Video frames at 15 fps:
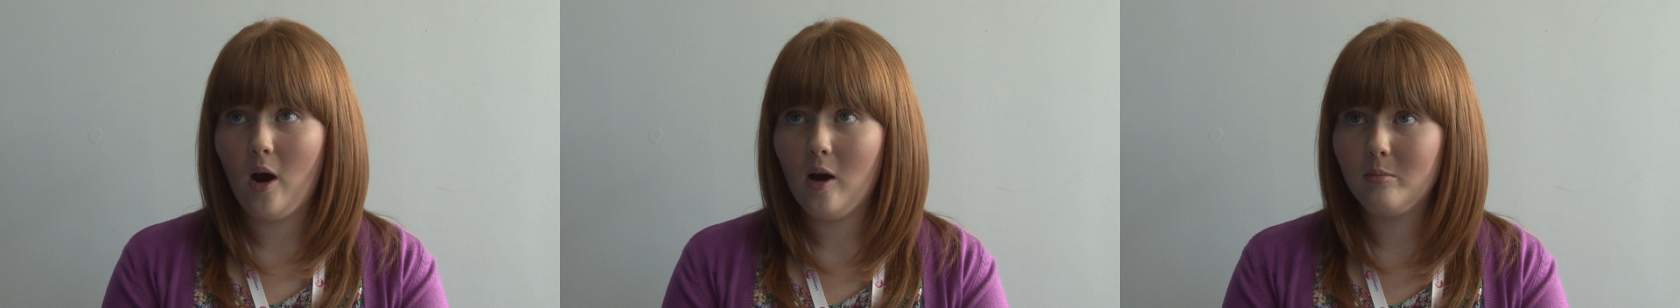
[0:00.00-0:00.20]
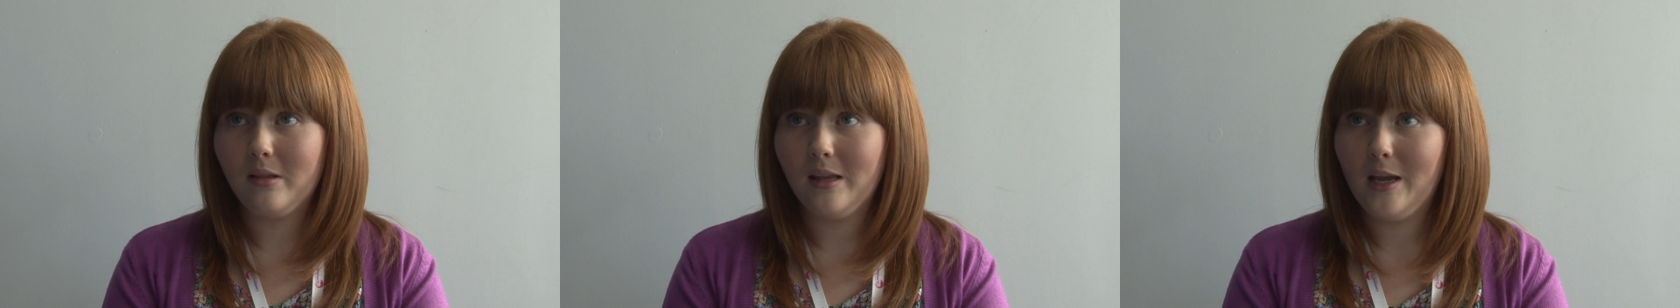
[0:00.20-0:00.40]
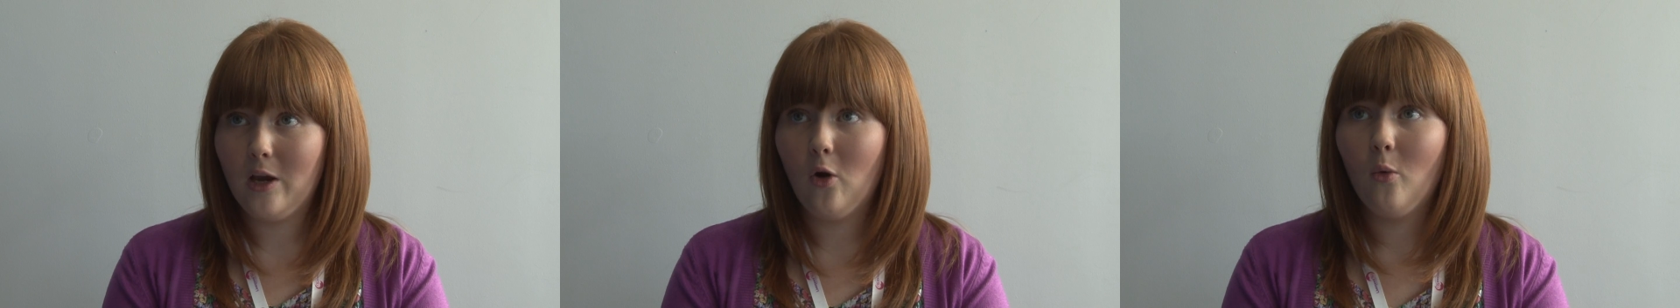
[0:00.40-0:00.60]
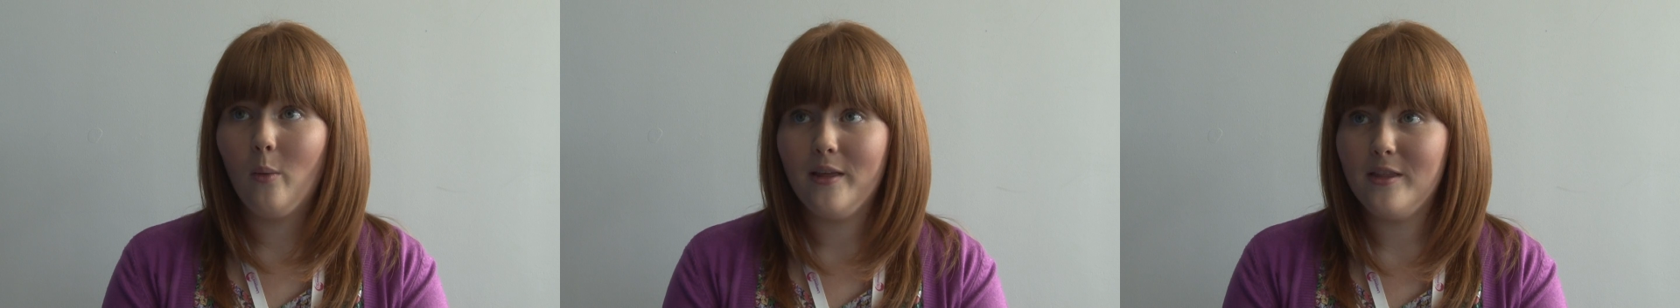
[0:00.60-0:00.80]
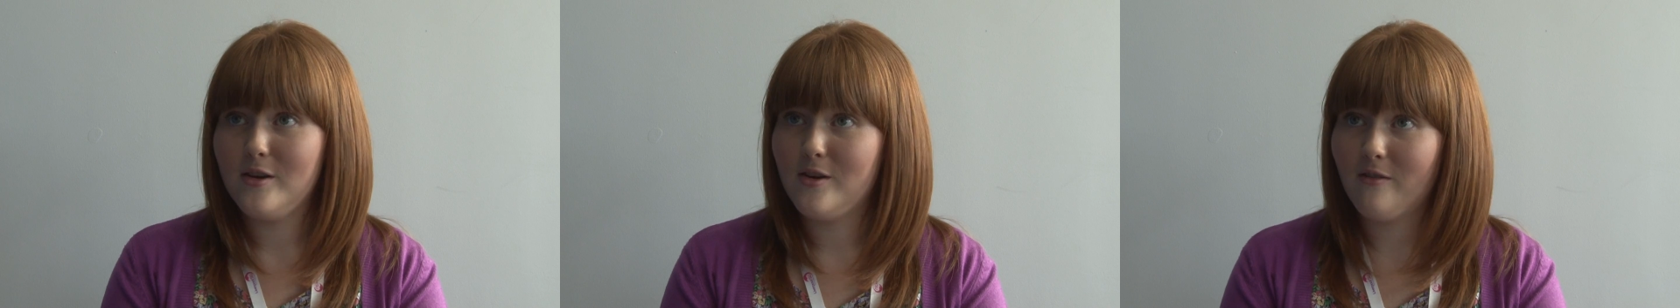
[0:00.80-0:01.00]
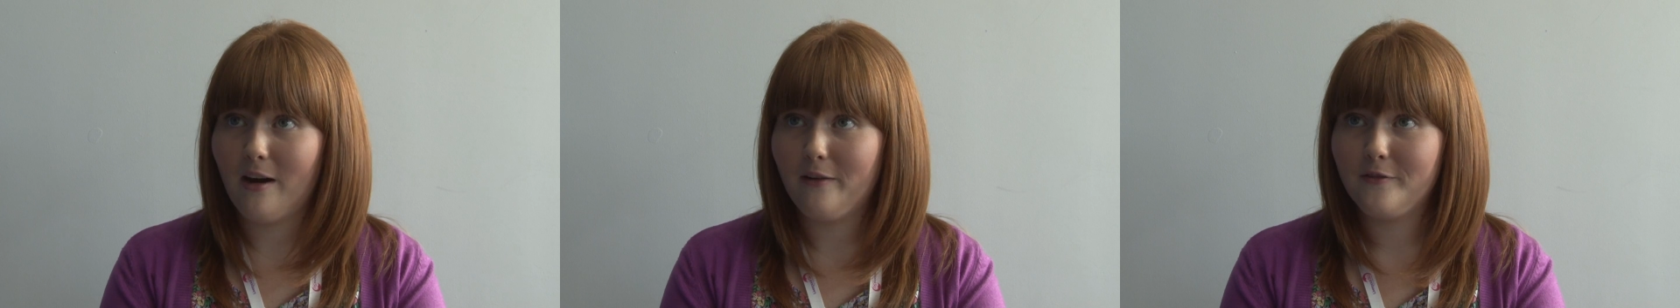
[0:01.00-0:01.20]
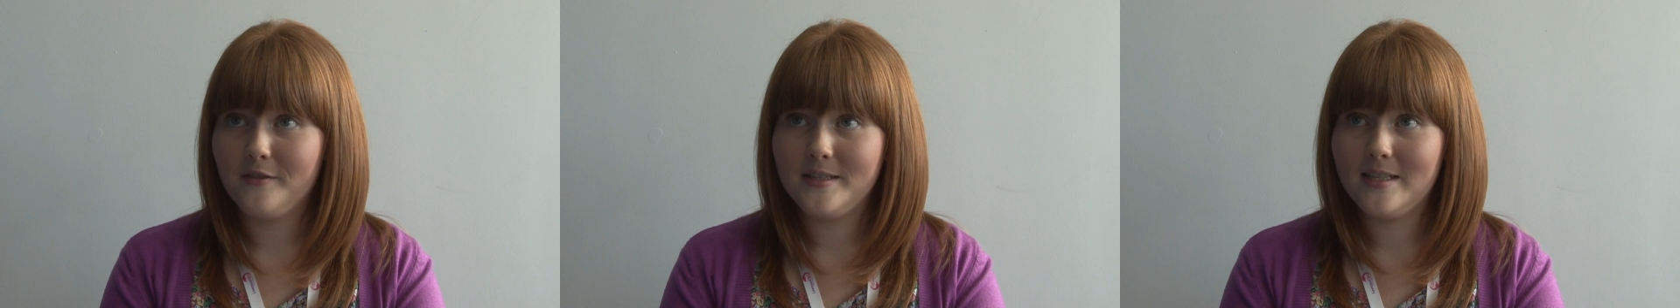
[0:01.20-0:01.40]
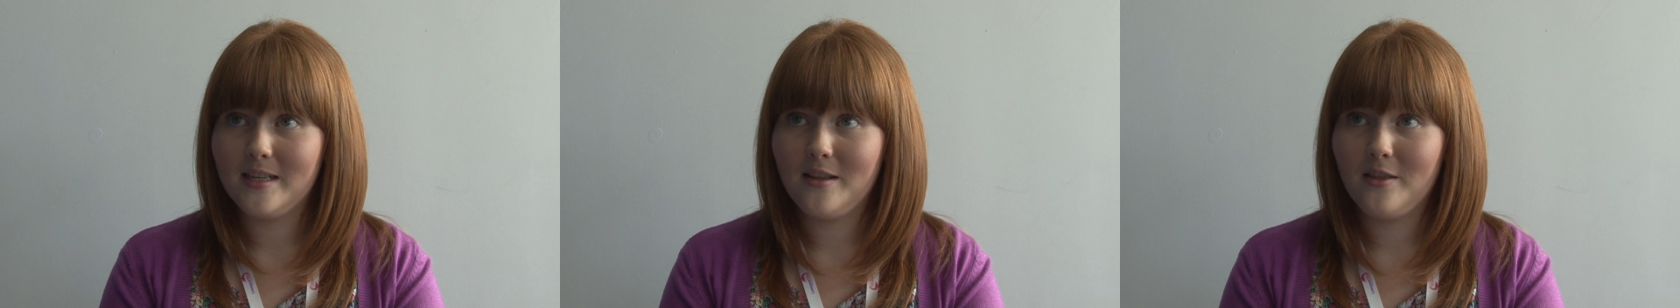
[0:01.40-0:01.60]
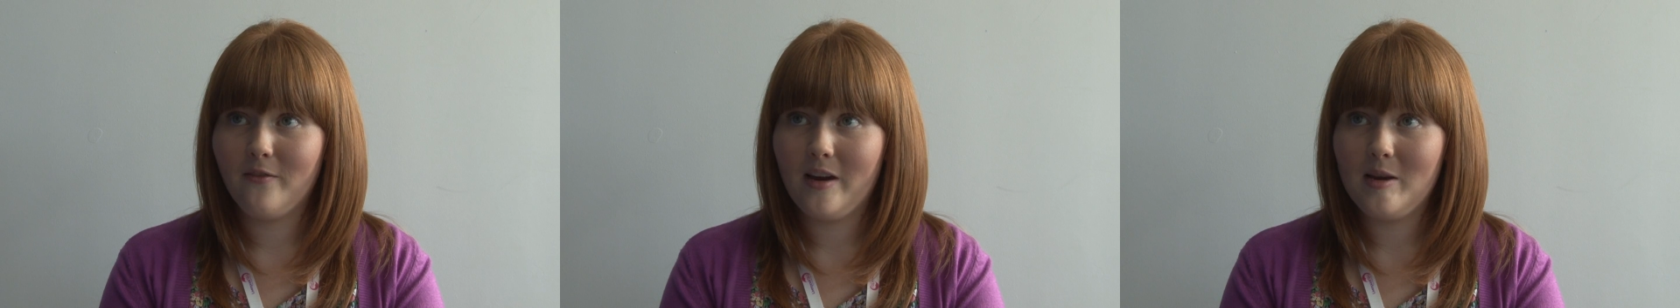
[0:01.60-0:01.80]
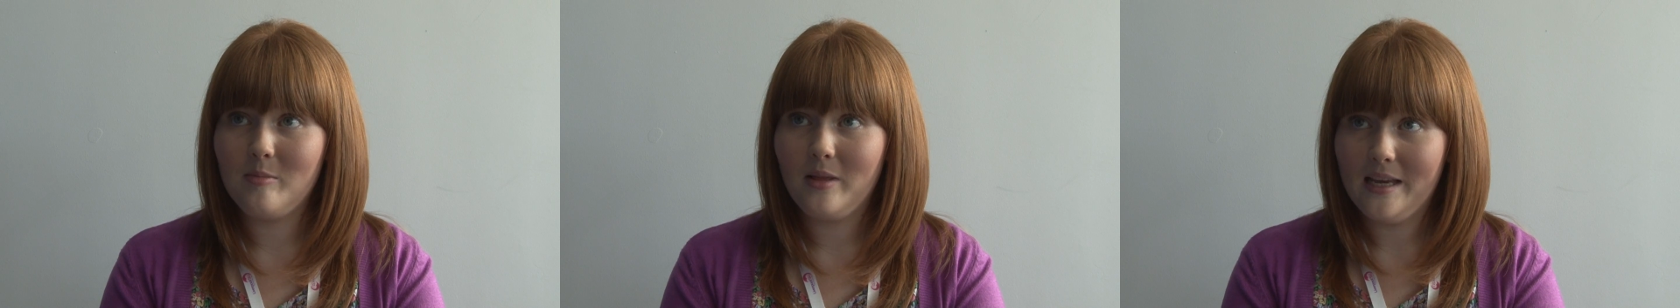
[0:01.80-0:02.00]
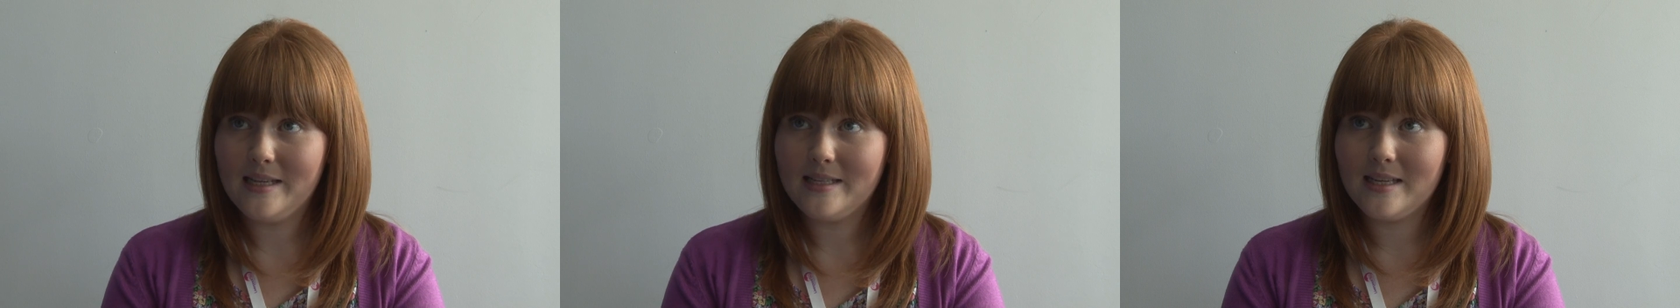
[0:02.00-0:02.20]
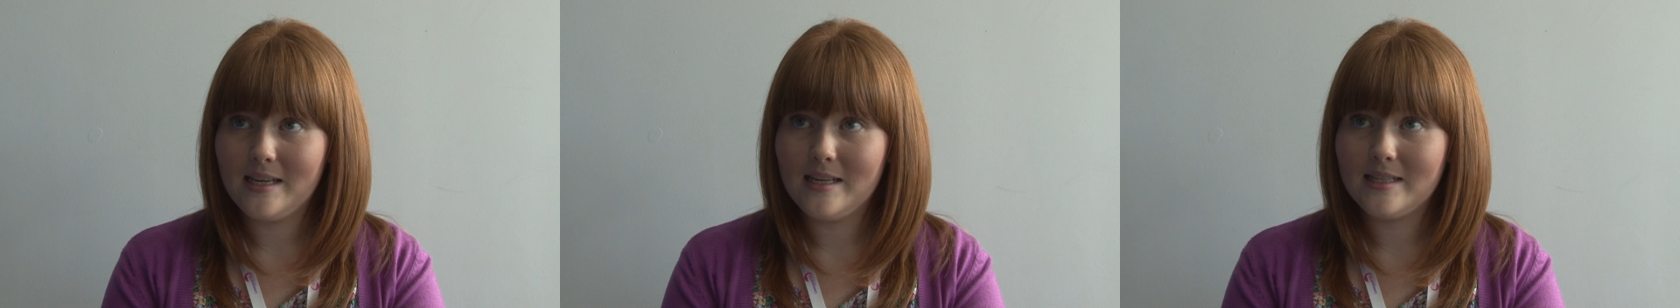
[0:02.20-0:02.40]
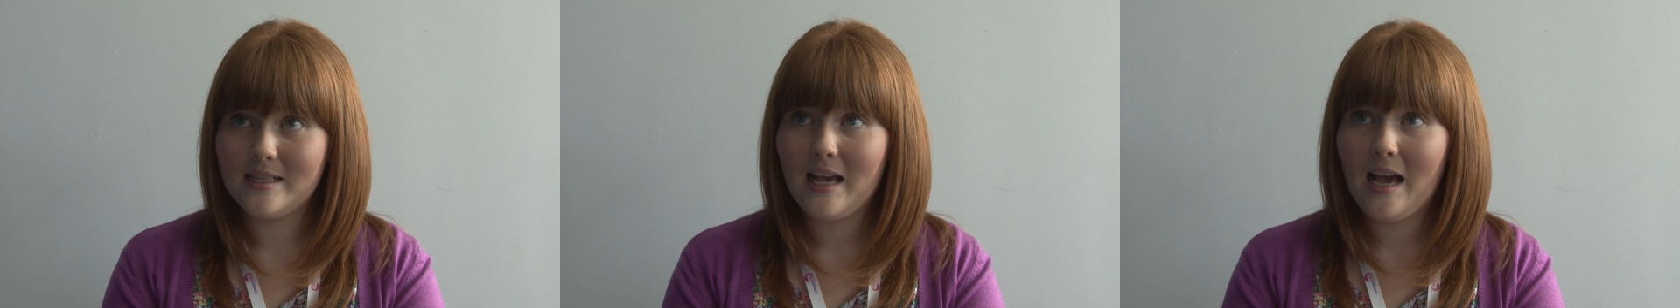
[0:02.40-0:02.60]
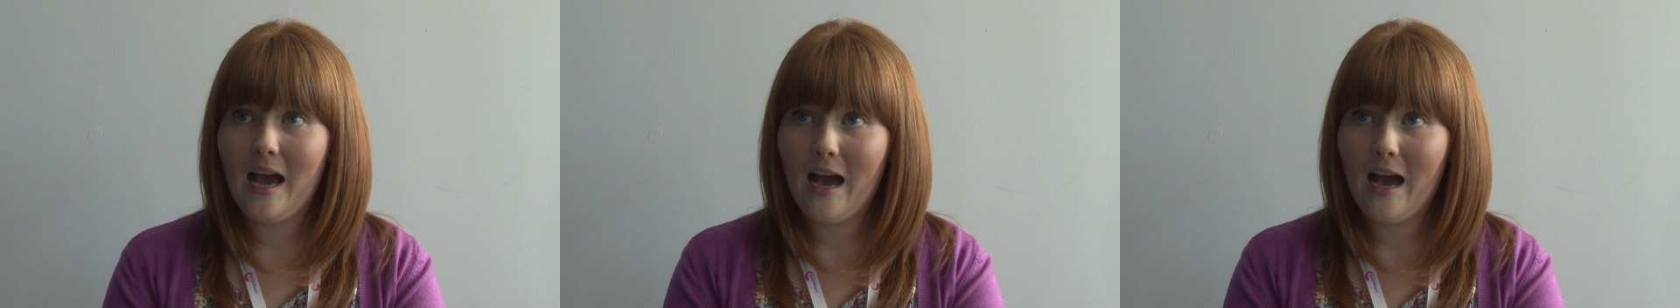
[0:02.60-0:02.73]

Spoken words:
properly or whether you're referencing in the right places,